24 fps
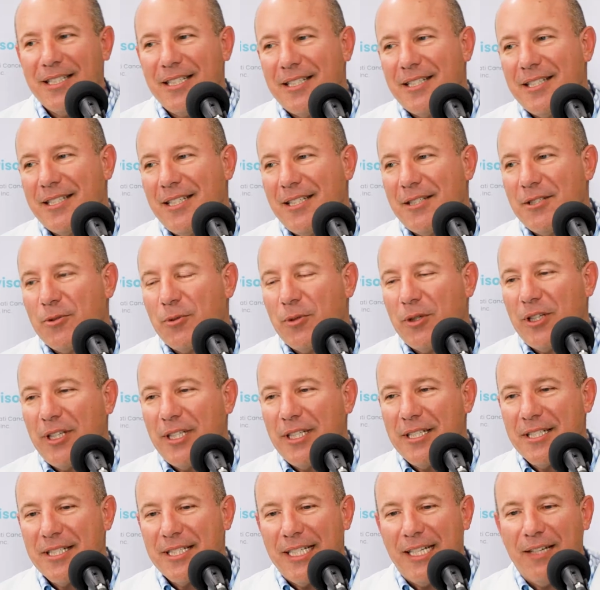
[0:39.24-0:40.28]
Yeah, it's really
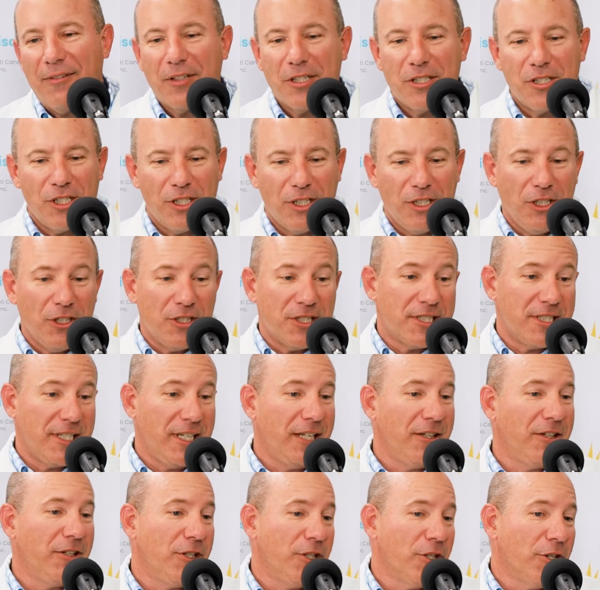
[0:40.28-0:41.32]
deceiving because you
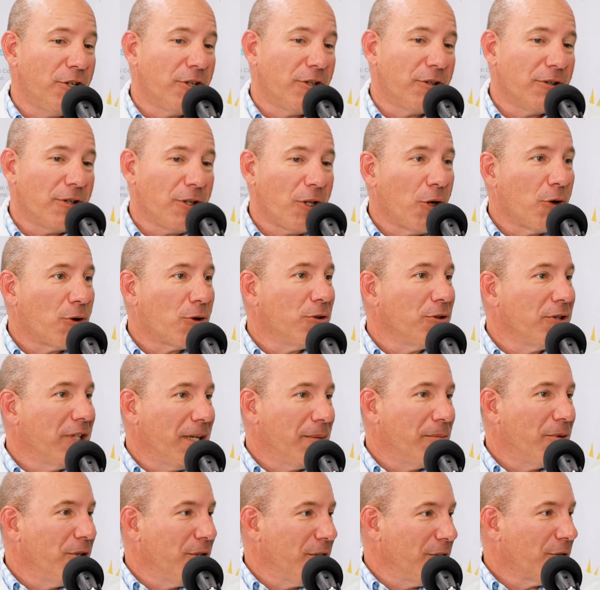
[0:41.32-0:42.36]
see that your local
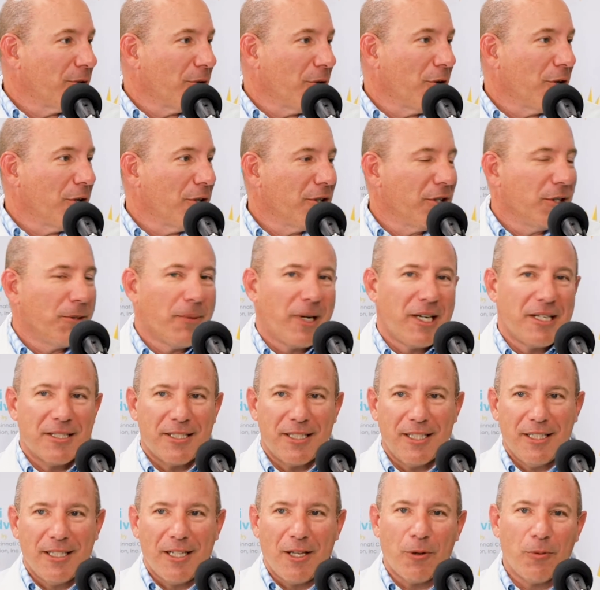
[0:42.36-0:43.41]
neighborhood Kroger, and you might
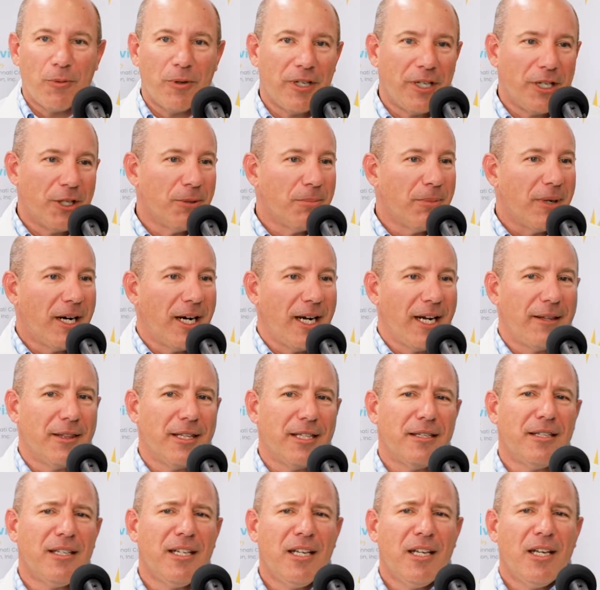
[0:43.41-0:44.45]
see another one nearby, and
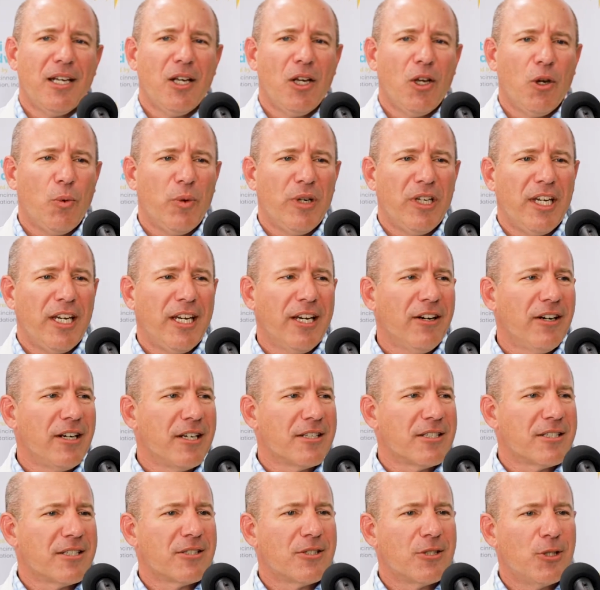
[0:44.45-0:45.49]
then when you hear
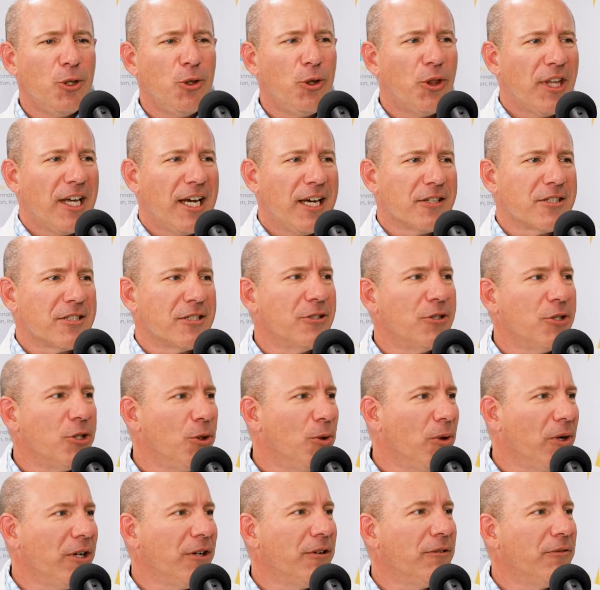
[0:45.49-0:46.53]
it's
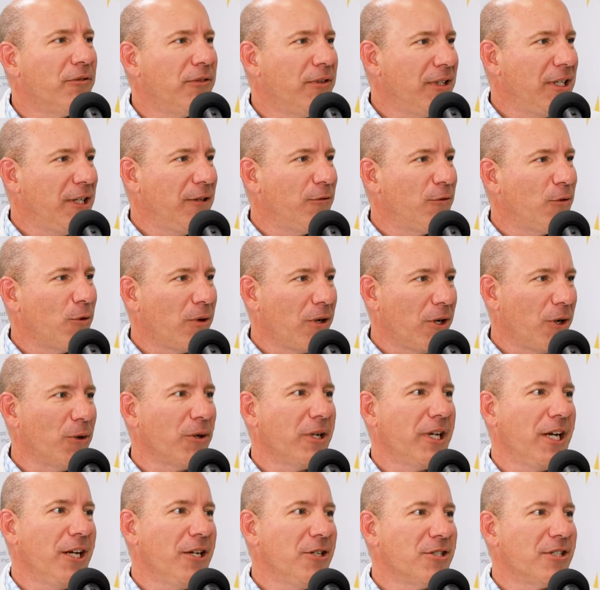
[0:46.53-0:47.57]
2,254
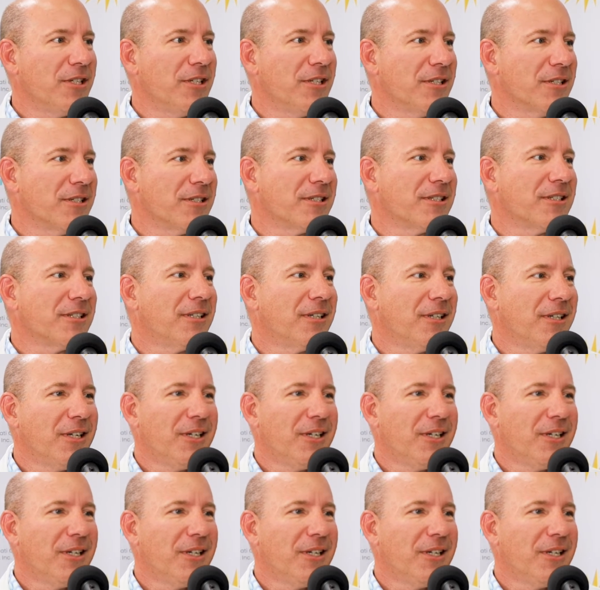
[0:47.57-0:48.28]
locations